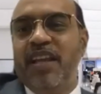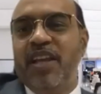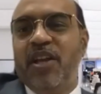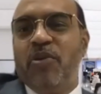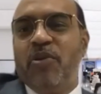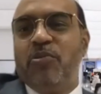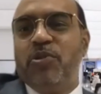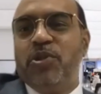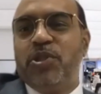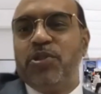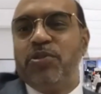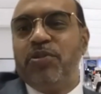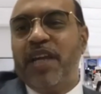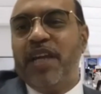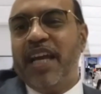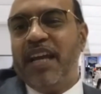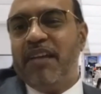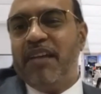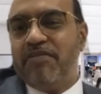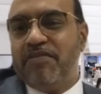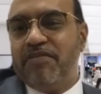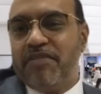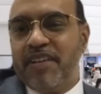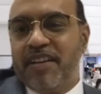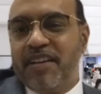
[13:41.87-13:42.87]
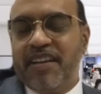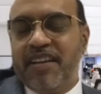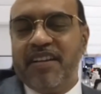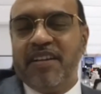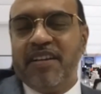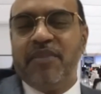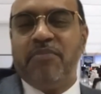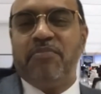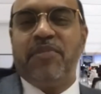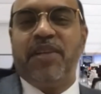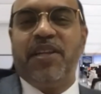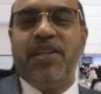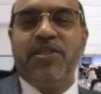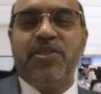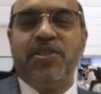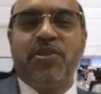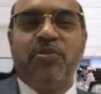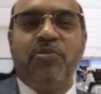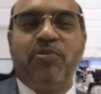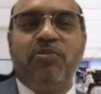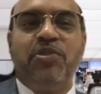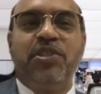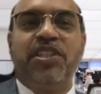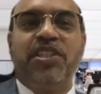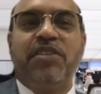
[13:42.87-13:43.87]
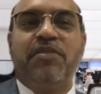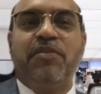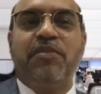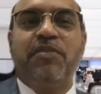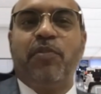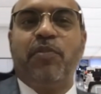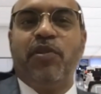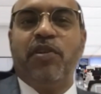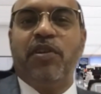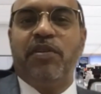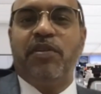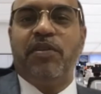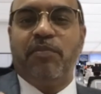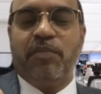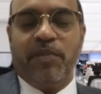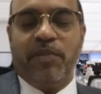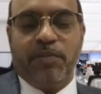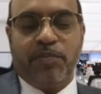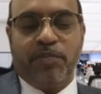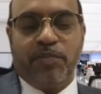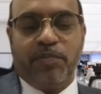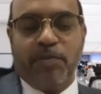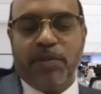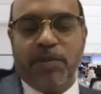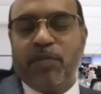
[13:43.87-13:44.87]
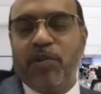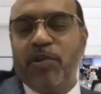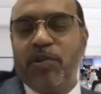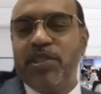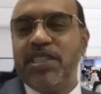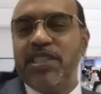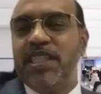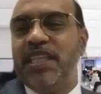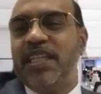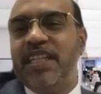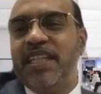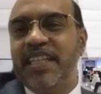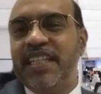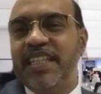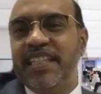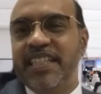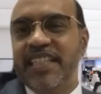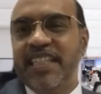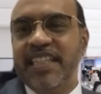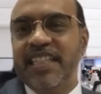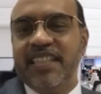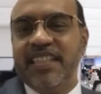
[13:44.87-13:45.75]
We should have a proper policy